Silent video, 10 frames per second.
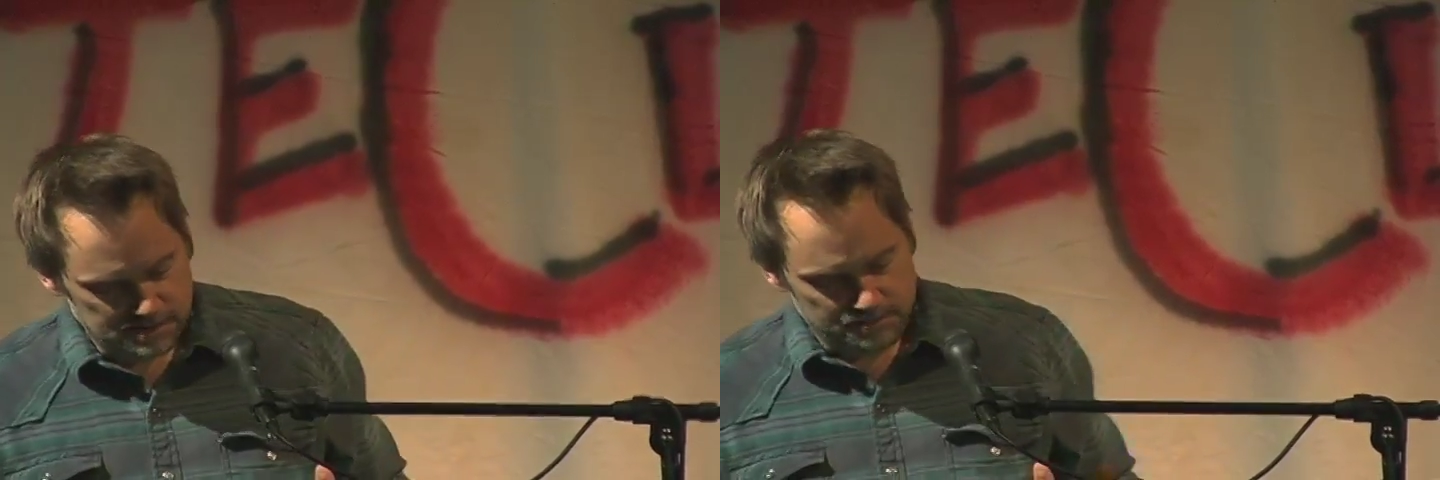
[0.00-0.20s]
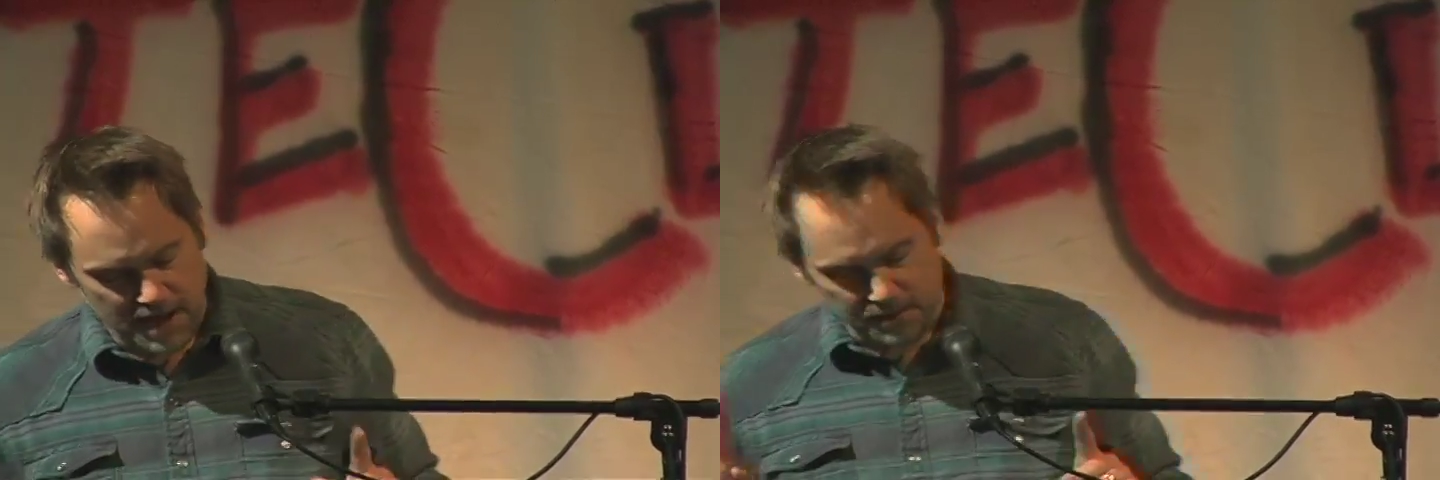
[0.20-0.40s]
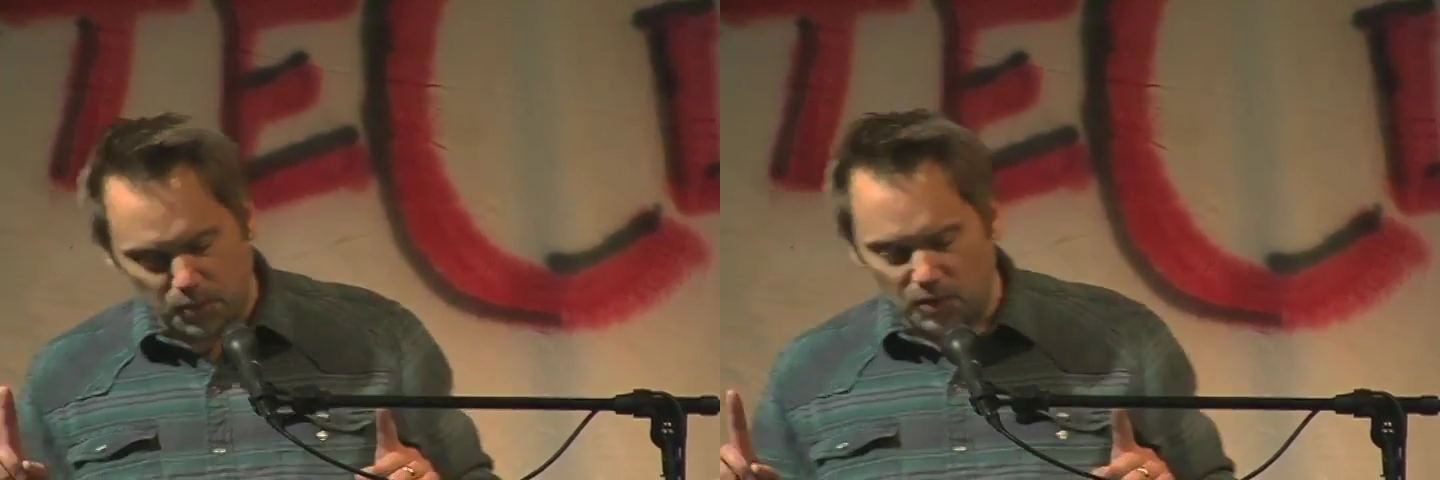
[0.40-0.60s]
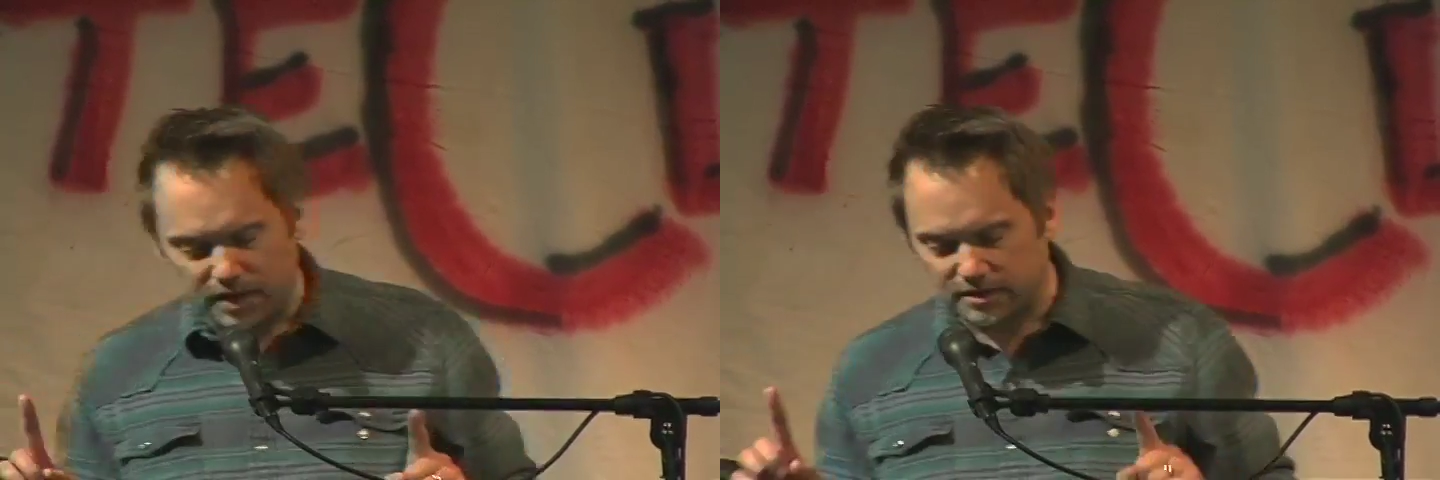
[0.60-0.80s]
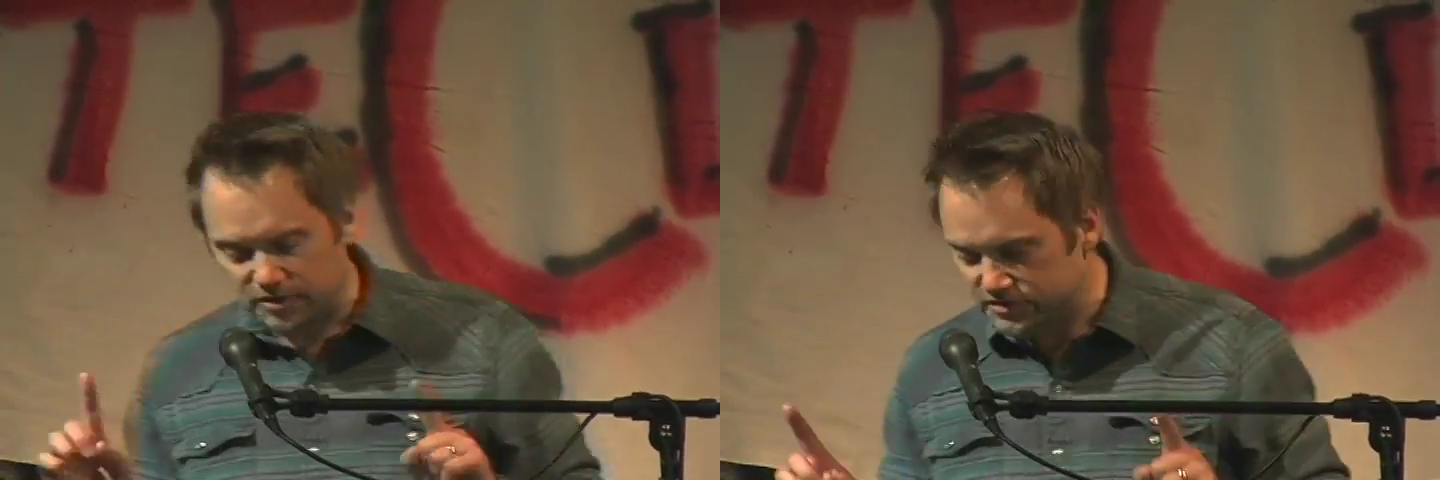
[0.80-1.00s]
My
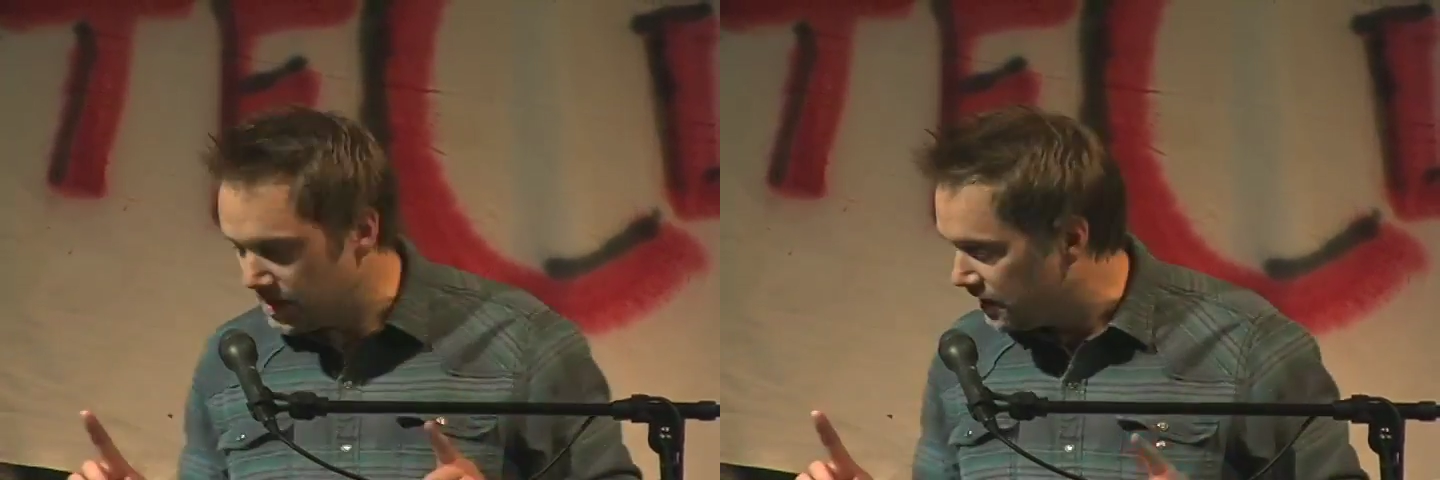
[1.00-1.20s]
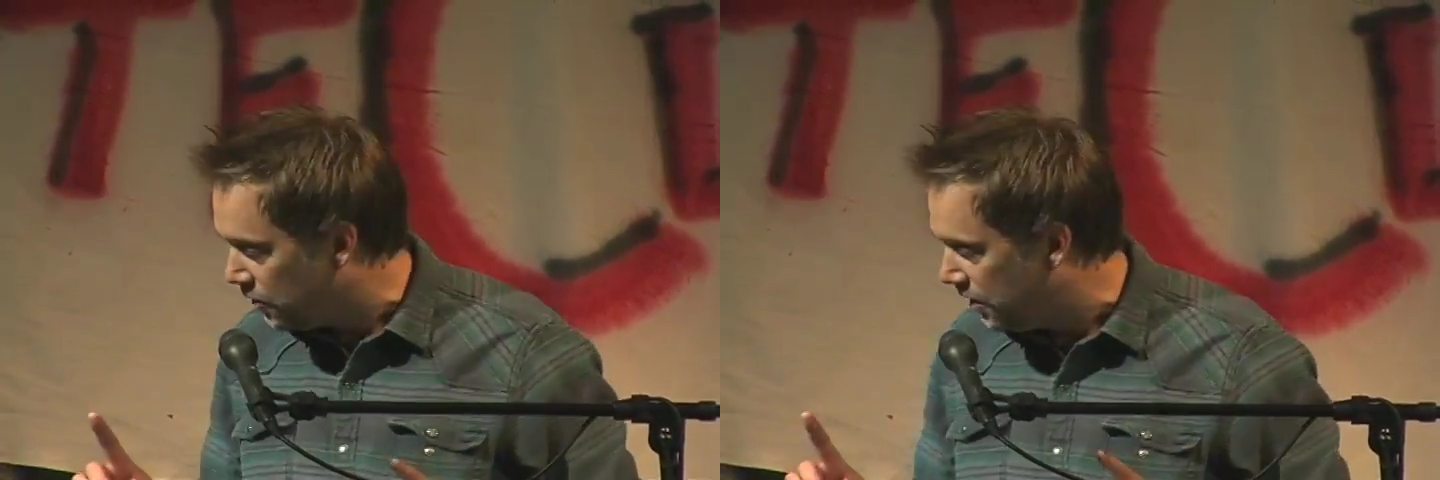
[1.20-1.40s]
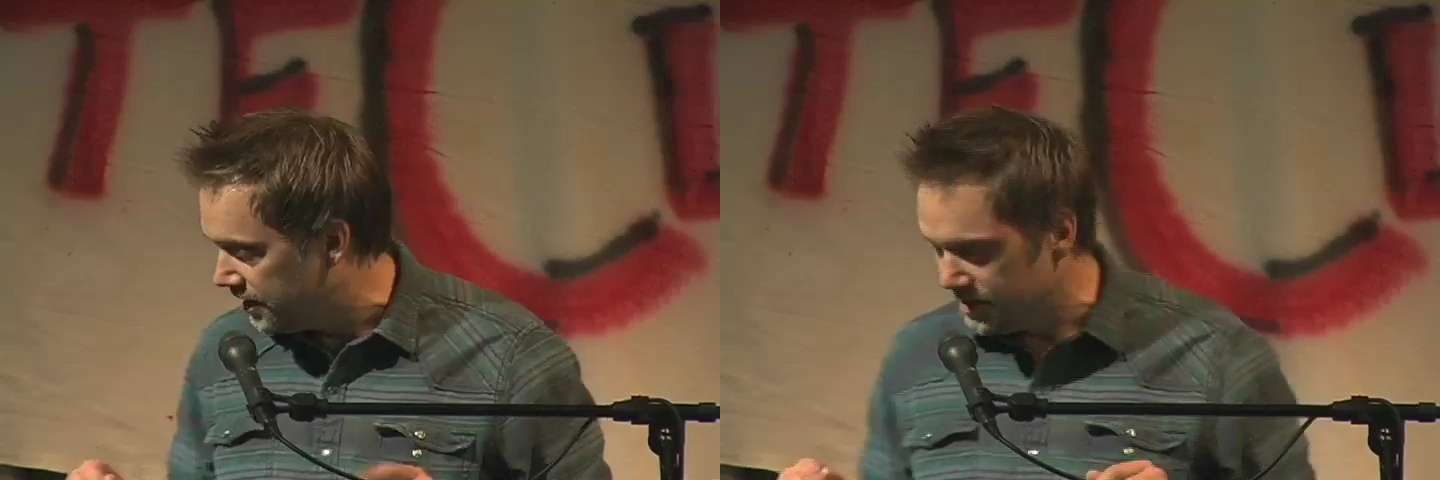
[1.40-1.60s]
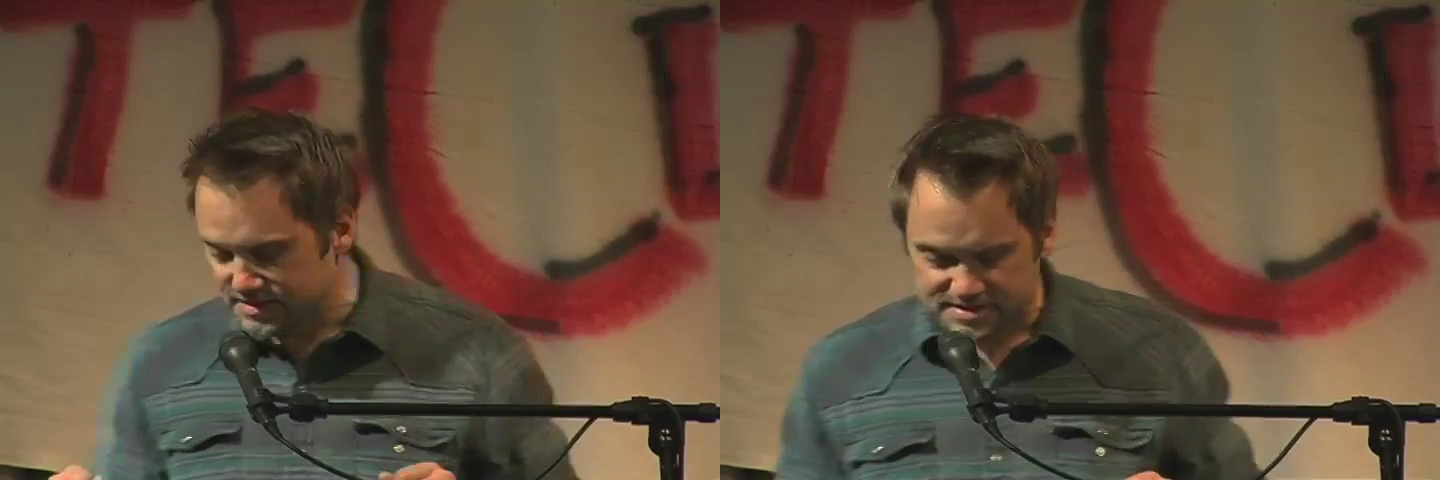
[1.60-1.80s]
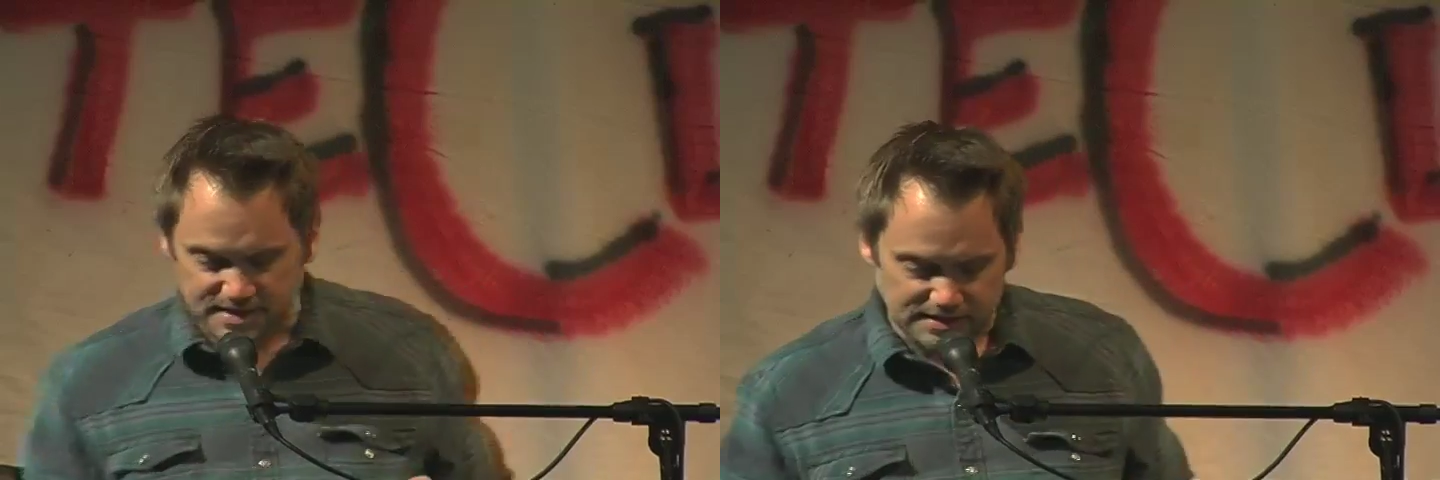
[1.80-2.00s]
point, your takeaway,
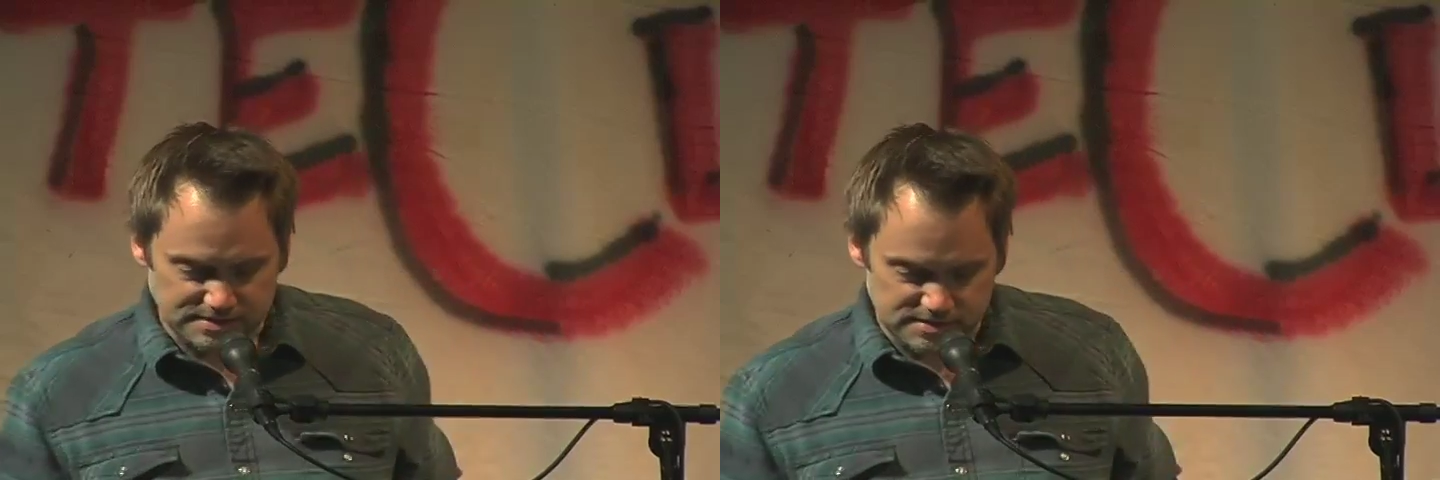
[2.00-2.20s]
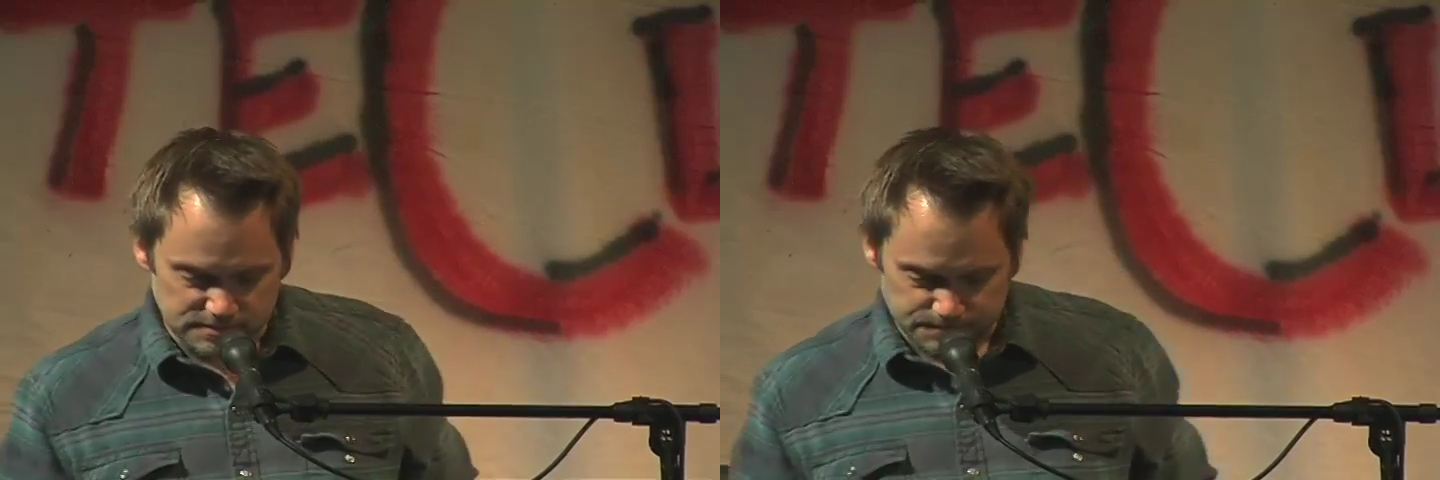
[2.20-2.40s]
is this.